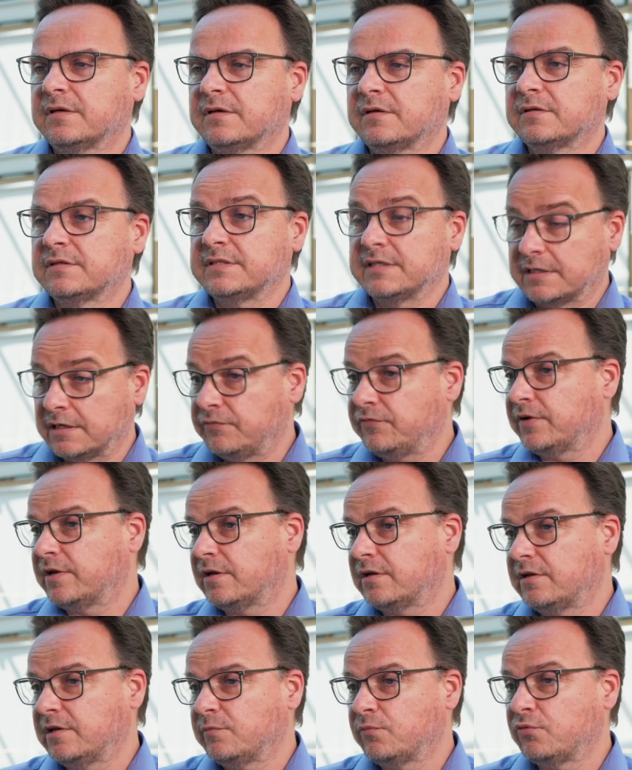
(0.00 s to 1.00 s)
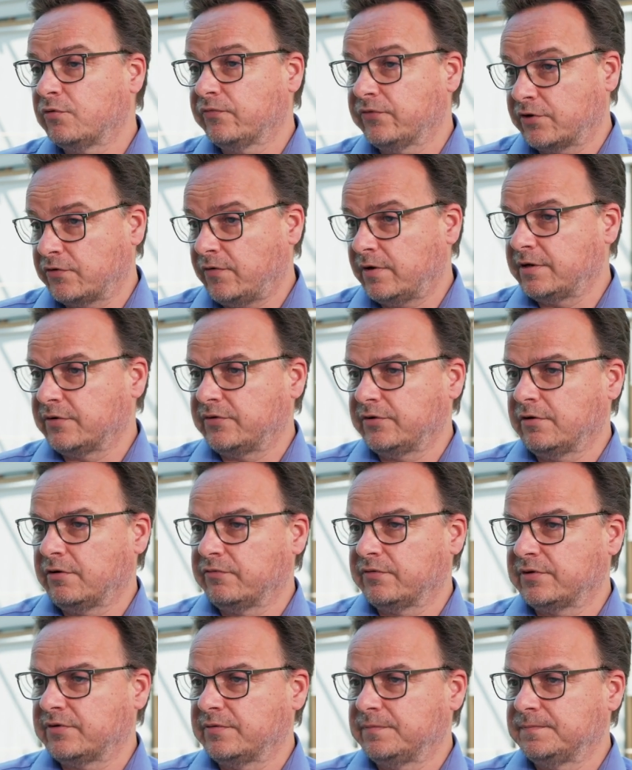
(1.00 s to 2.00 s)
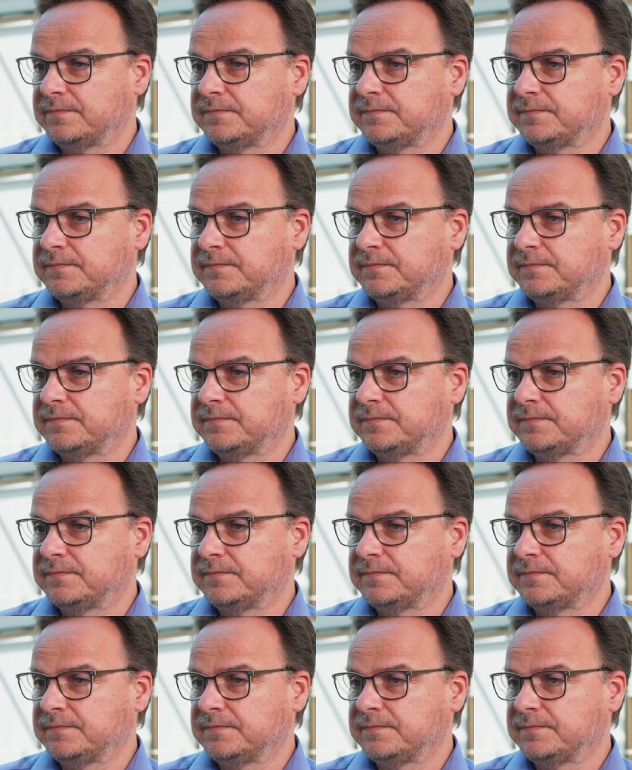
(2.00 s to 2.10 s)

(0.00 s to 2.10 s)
significantly improve the quality of it.